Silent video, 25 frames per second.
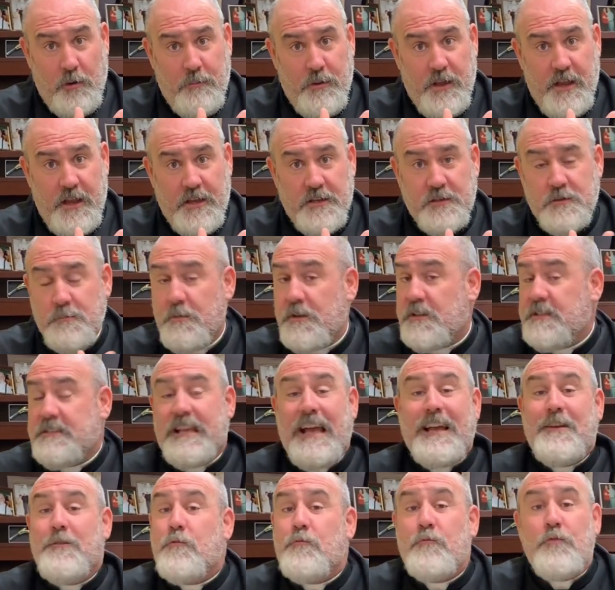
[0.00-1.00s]
page because
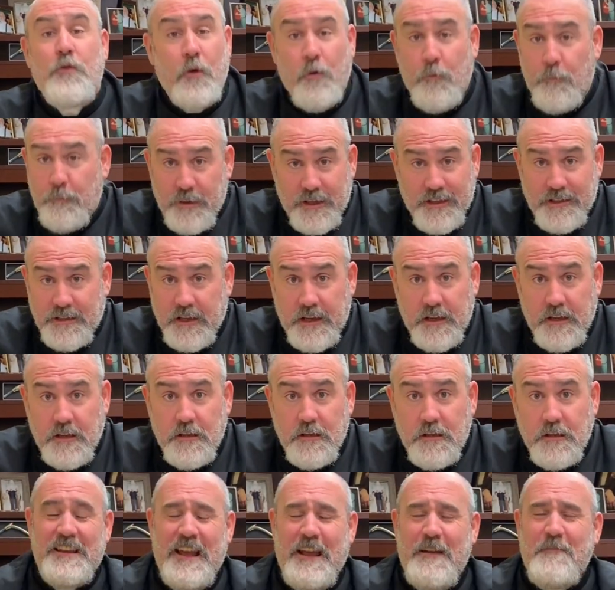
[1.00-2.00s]
I don't know Billy.
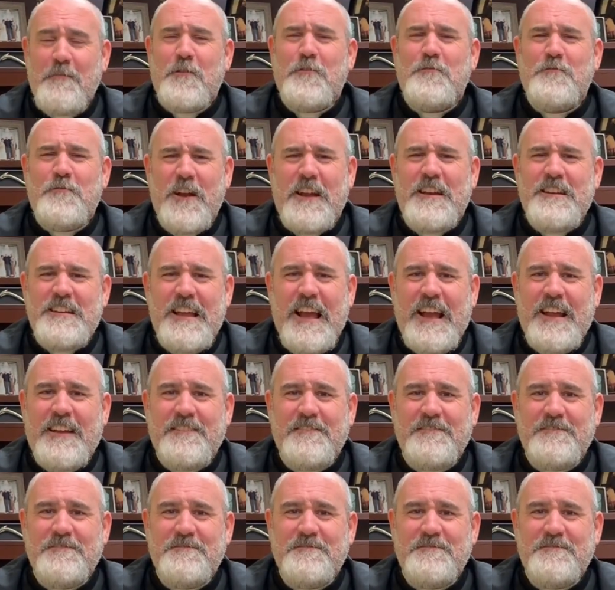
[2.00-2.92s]
Have a great day.